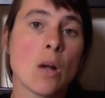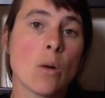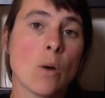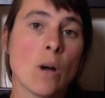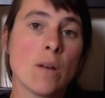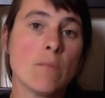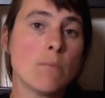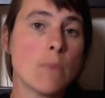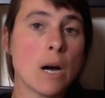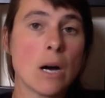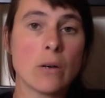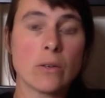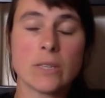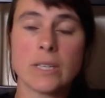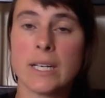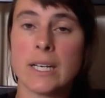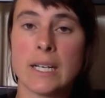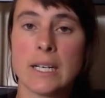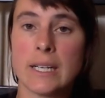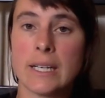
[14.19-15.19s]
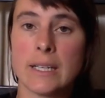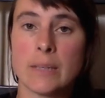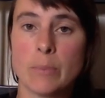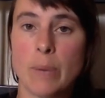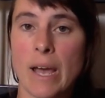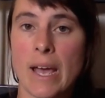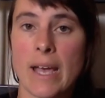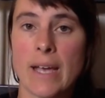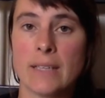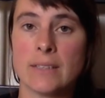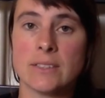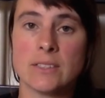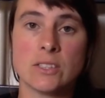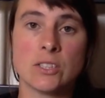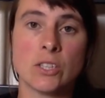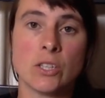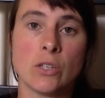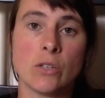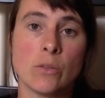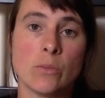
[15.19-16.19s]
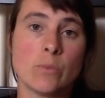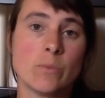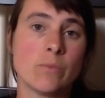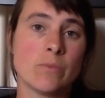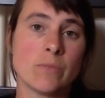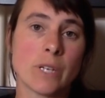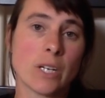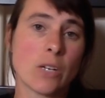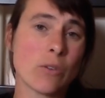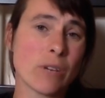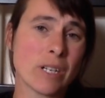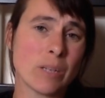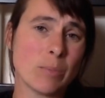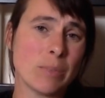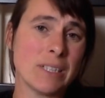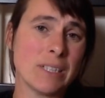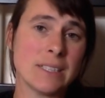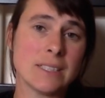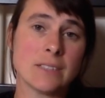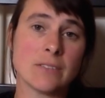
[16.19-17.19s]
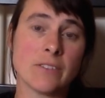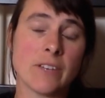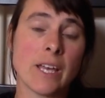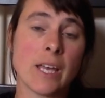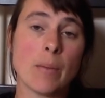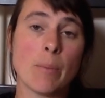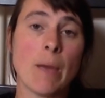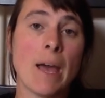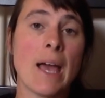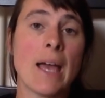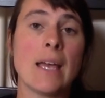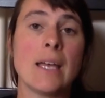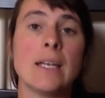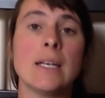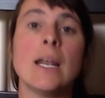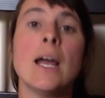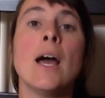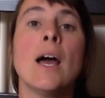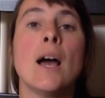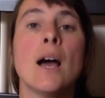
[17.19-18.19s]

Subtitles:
quite mild niggling pains to incredibly severe pain